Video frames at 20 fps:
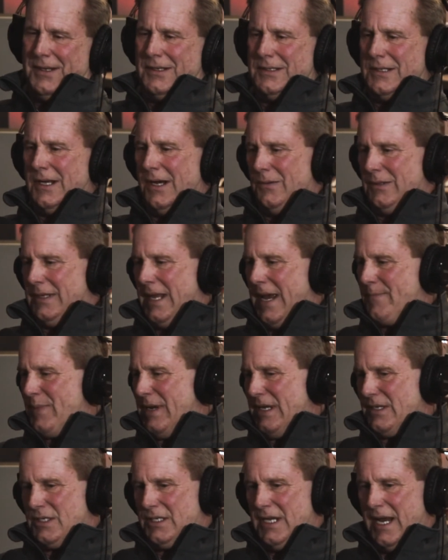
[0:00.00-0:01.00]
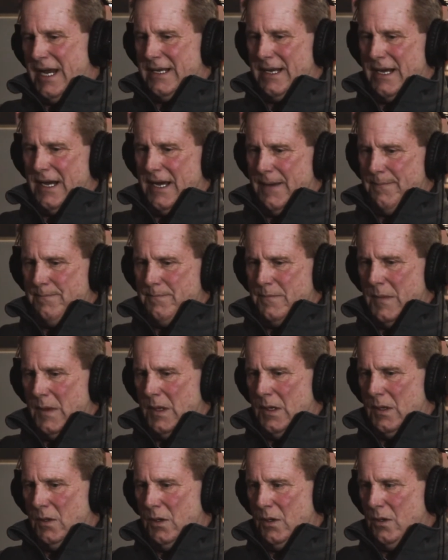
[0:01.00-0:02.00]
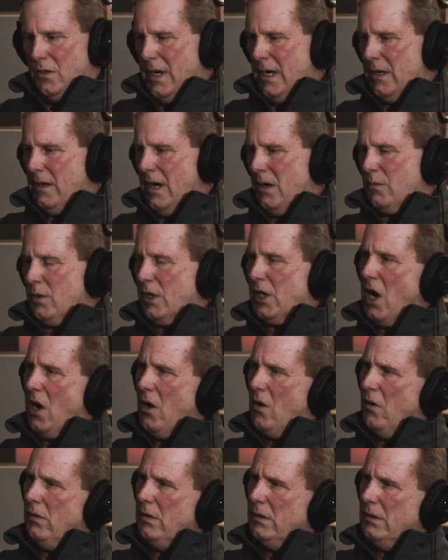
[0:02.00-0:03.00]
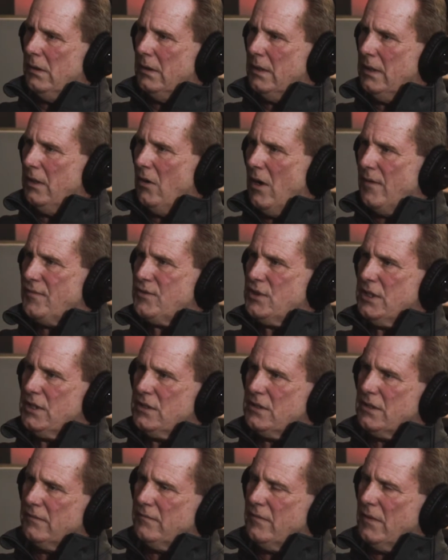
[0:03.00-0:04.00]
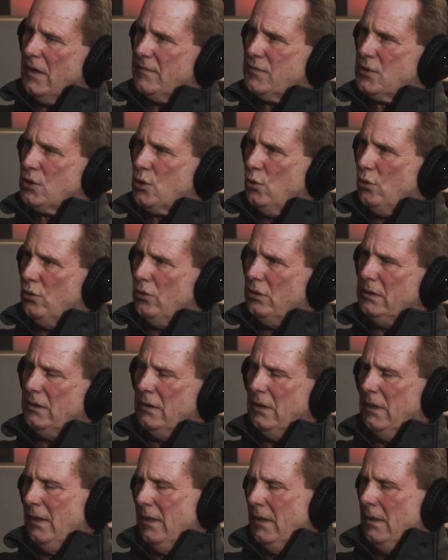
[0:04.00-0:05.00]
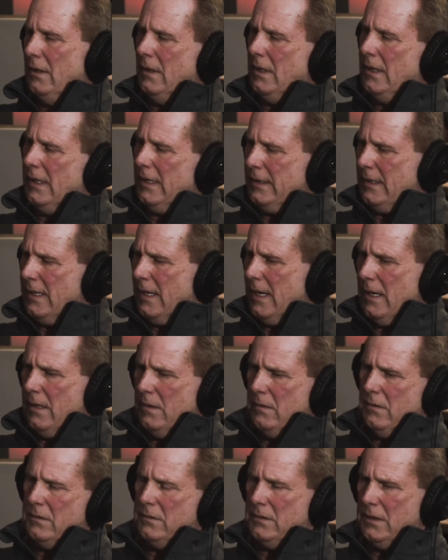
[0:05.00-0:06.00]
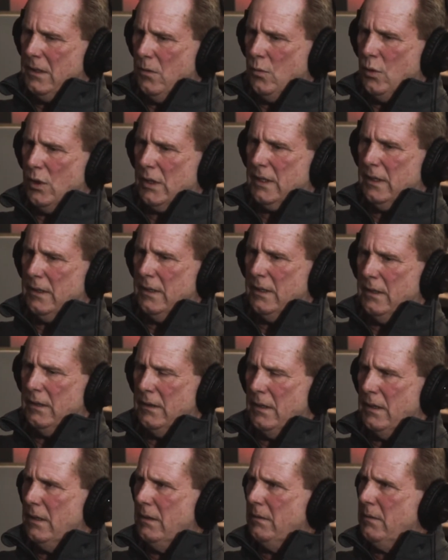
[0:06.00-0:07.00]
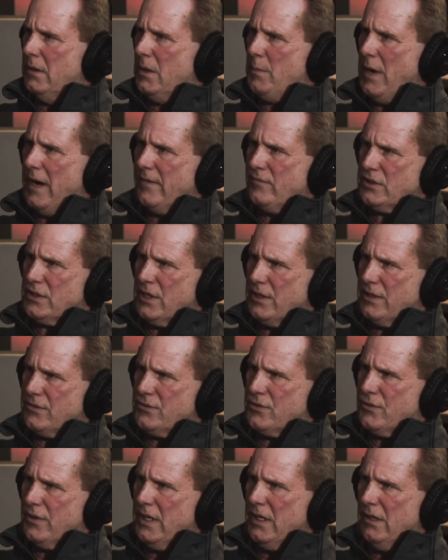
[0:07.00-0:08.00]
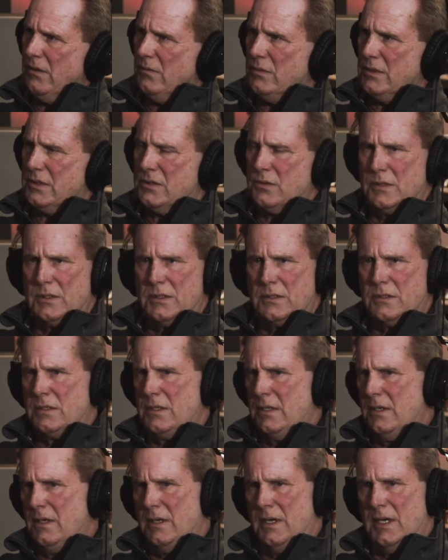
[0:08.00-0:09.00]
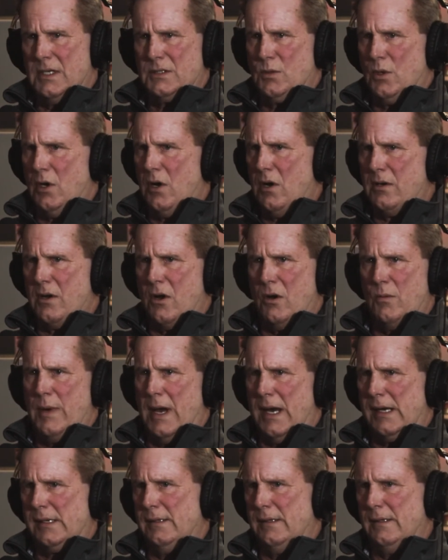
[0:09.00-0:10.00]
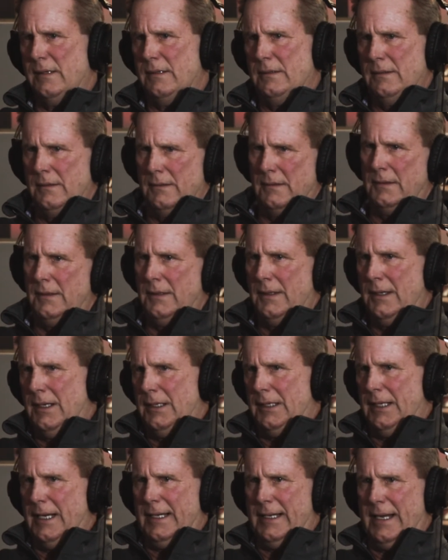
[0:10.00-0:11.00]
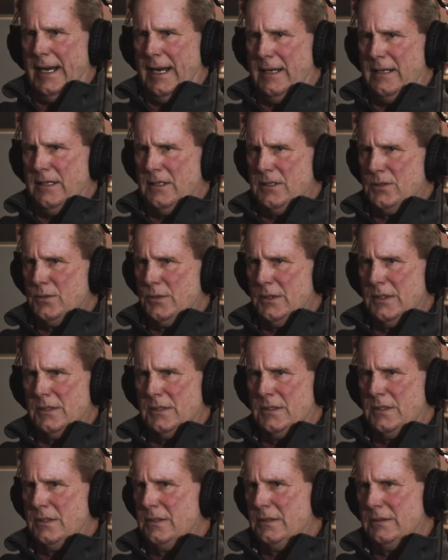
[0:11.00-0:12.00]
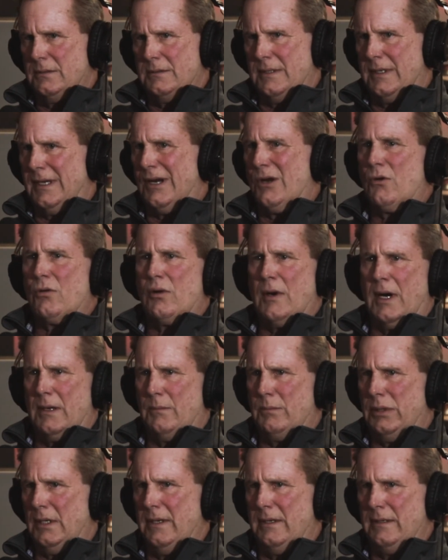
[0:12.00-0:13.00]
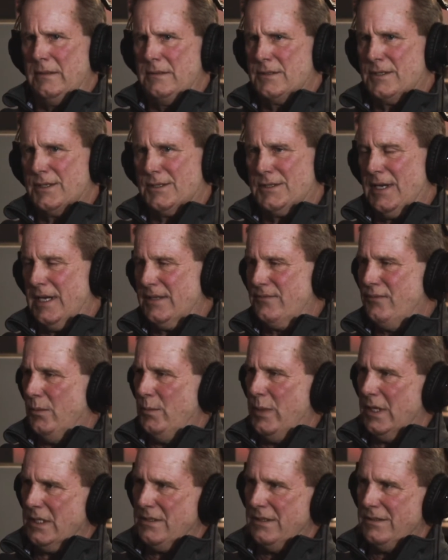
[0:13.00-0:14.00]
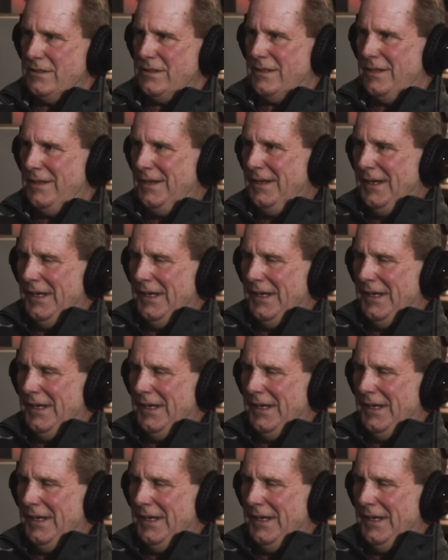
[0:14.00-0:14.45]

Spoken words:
So with that being said, I would go in the off season of school and work in the beverage industry, which was, as we all know, back in the late 80s, was an incredibly successful business.